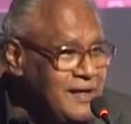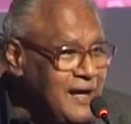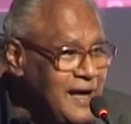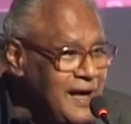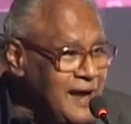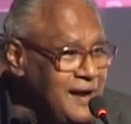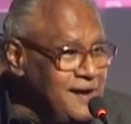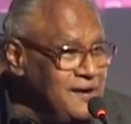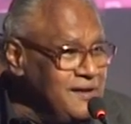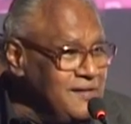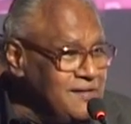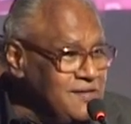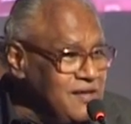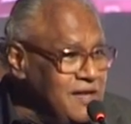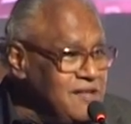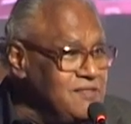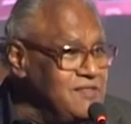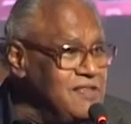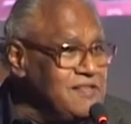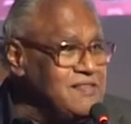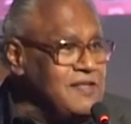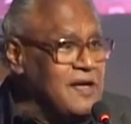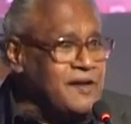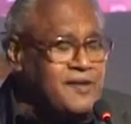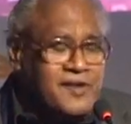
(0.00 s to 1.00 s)
And I think
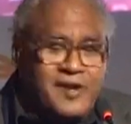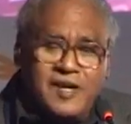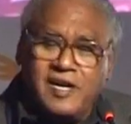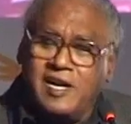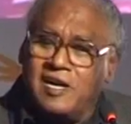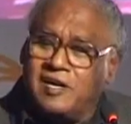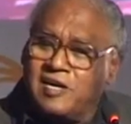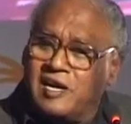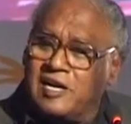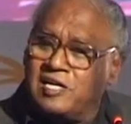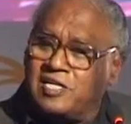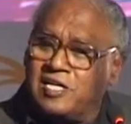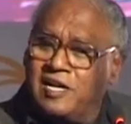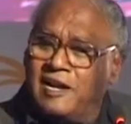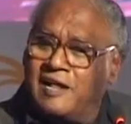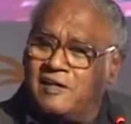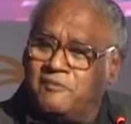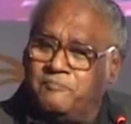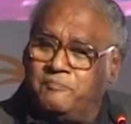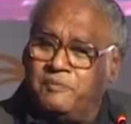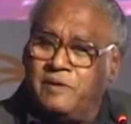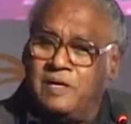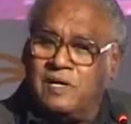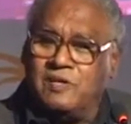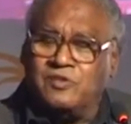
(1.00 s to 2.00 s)
this
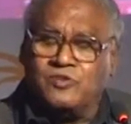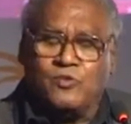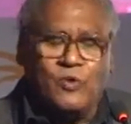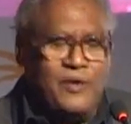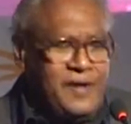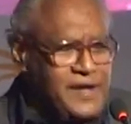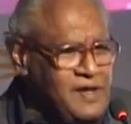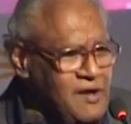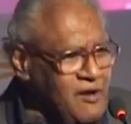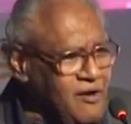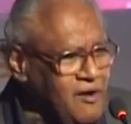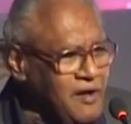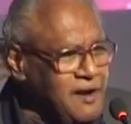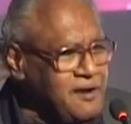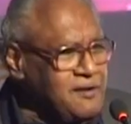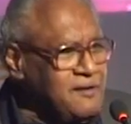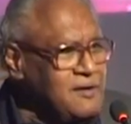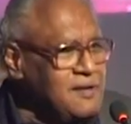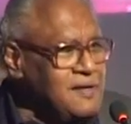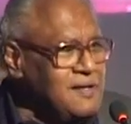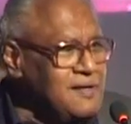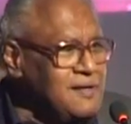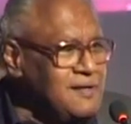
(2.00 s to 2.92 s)
accreditation is going on.